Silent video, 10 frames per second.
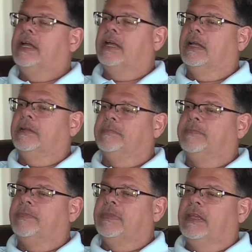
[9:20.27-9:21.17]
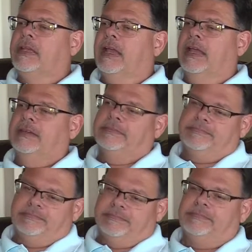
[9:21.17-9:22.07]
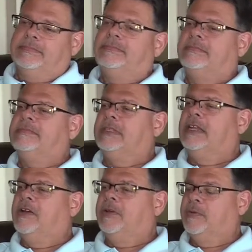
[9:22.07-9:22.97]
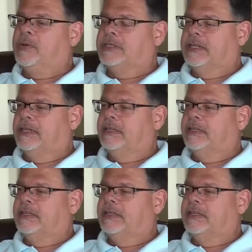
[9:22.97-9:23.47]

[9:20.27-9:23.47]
And, you know, it was